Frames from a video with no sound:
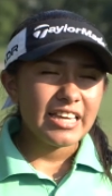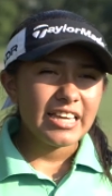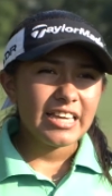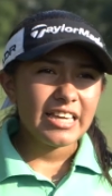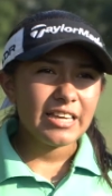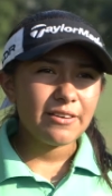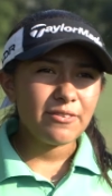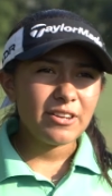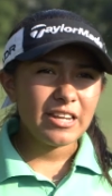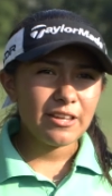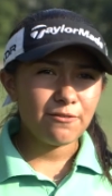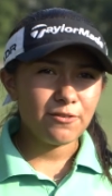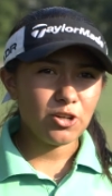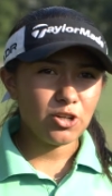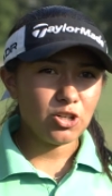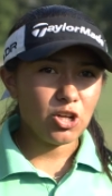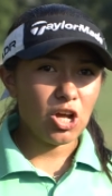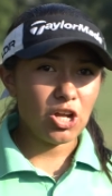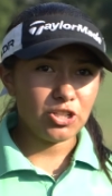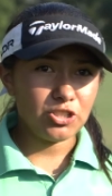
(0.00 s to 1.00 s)
even if
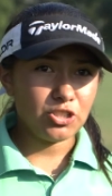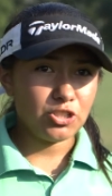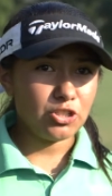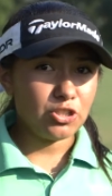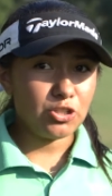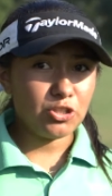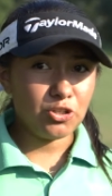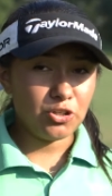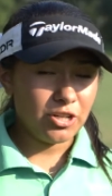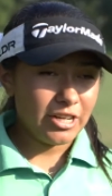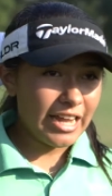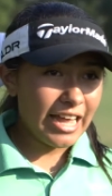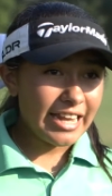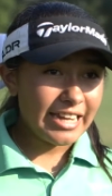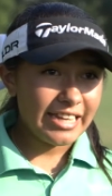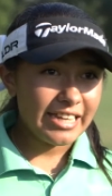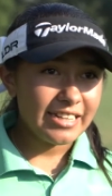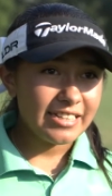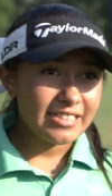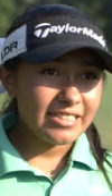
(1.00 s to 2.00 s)
you're not good
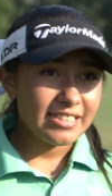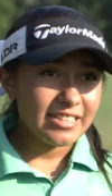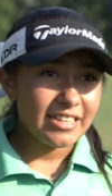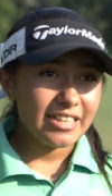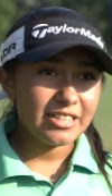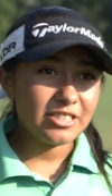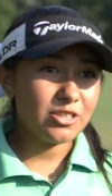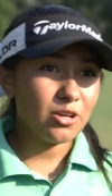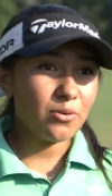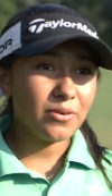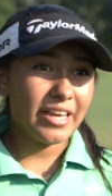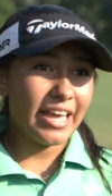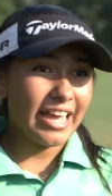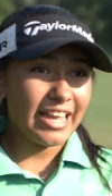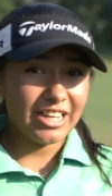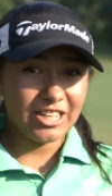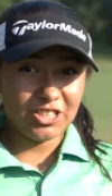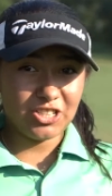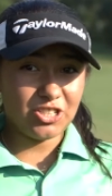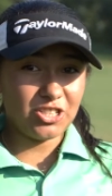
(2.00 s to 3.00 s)
at it, it's
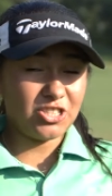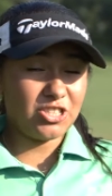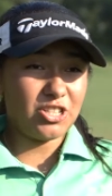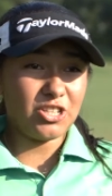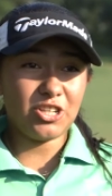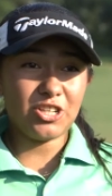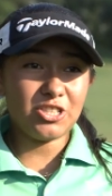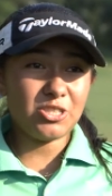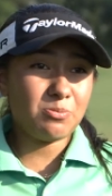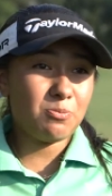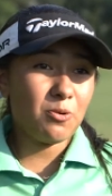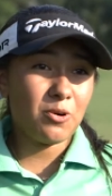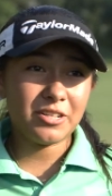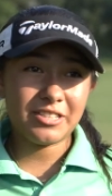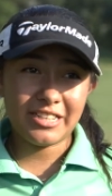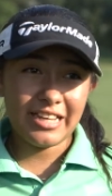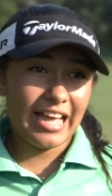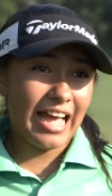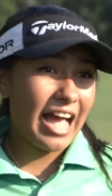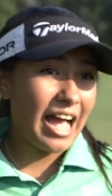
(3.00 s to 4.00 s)
okay. It's just a good
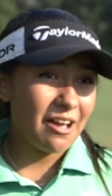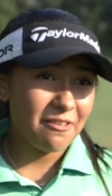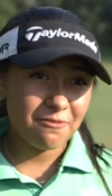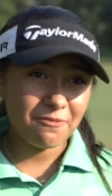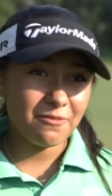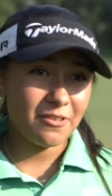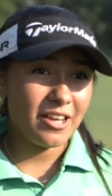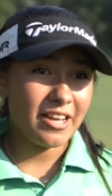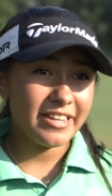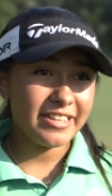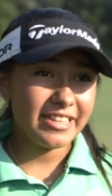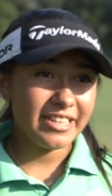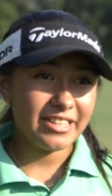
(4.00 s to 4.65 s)
sport to have fun.